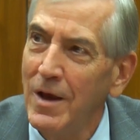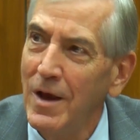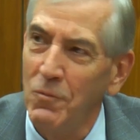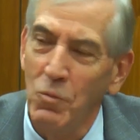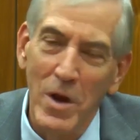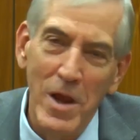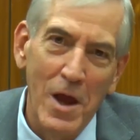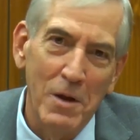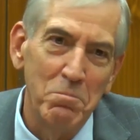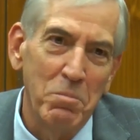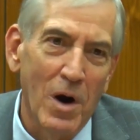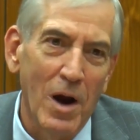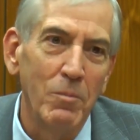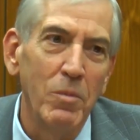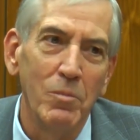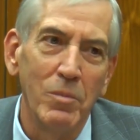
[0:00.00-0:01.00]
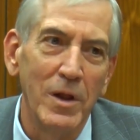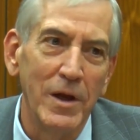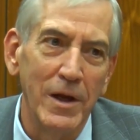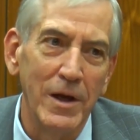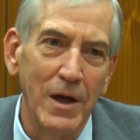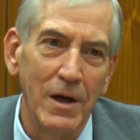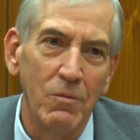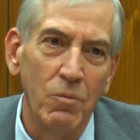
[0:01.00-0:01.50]
And we had
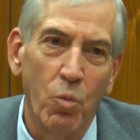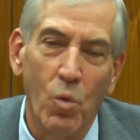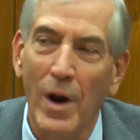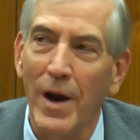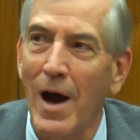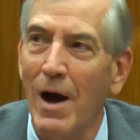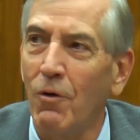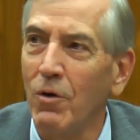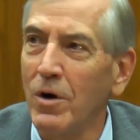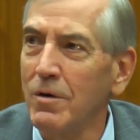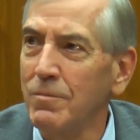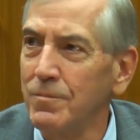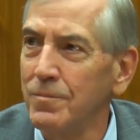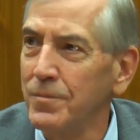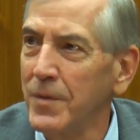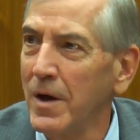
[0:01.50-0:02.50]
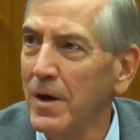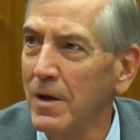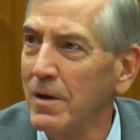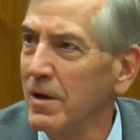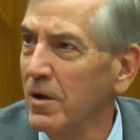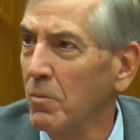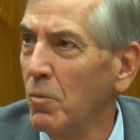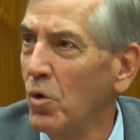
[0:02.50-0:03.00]
probably 1 hour, a
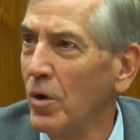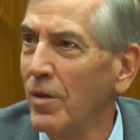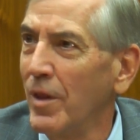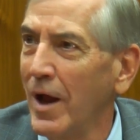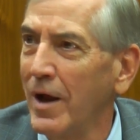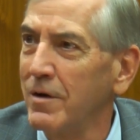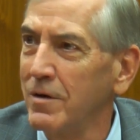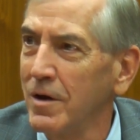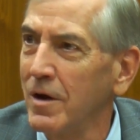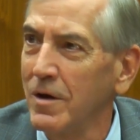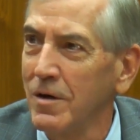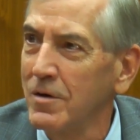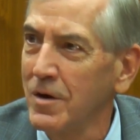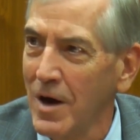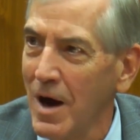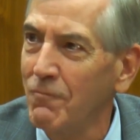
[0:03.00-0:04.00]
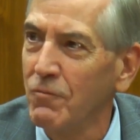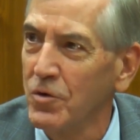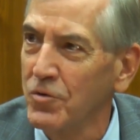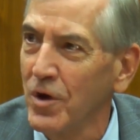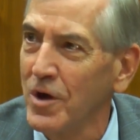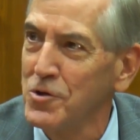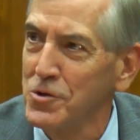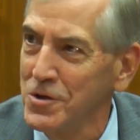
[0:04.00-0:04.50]
little more than that,
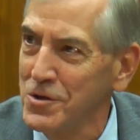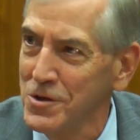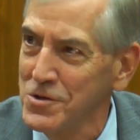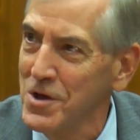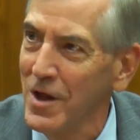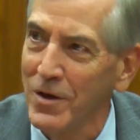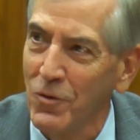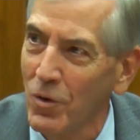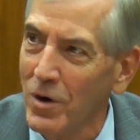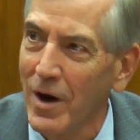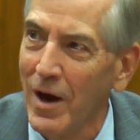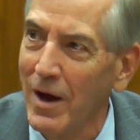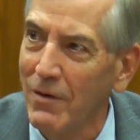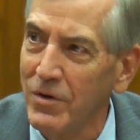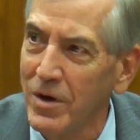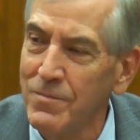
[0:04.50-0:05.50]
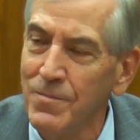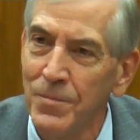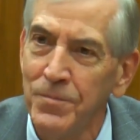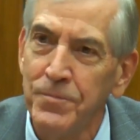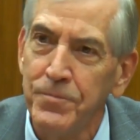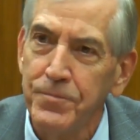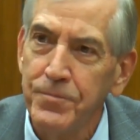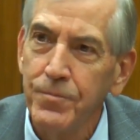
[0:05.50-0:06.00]
conversation just like we're having.
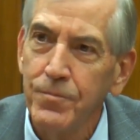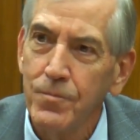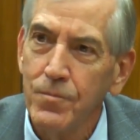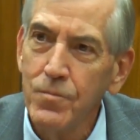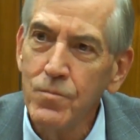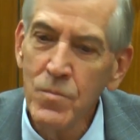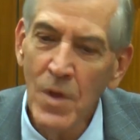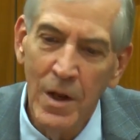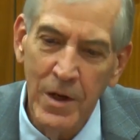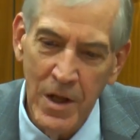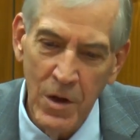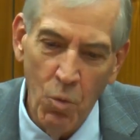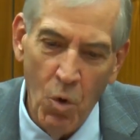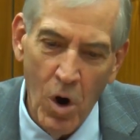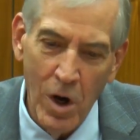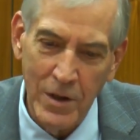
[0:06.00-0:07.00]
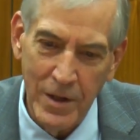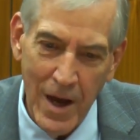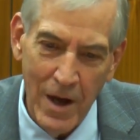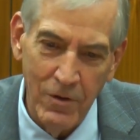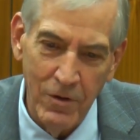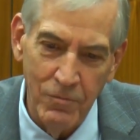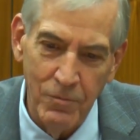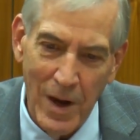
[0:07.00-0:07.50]
And he walked
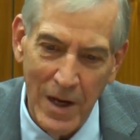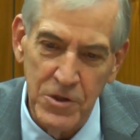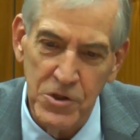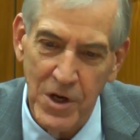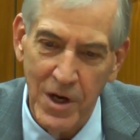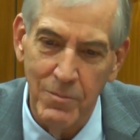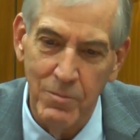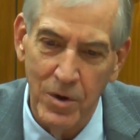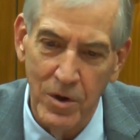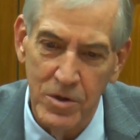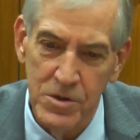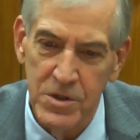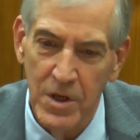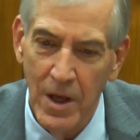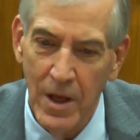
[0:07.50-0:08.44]
out of my chambers,